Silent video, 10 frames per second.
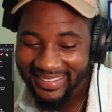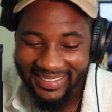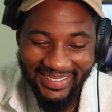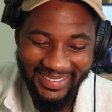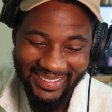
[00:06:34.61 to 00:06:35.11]

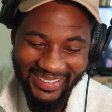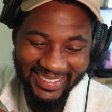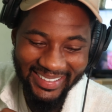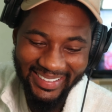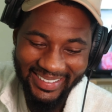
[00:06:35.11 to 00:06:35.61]
Don't play a
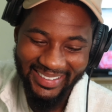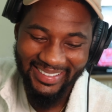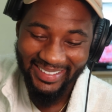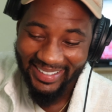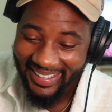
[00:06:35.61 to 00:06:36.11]
sport, but I
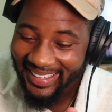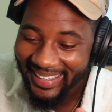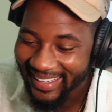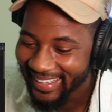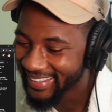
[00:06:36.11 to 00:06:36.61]
bow.
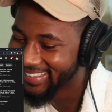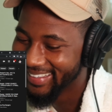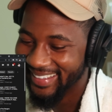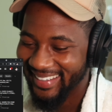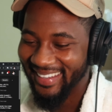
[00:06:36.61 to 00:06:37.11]
Yeah.
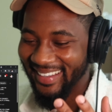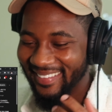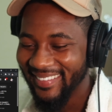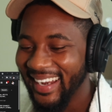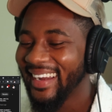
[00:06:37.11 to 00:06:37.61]
Answer the phone
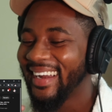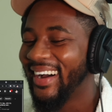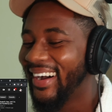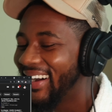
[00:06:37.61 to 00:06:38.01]
when I call.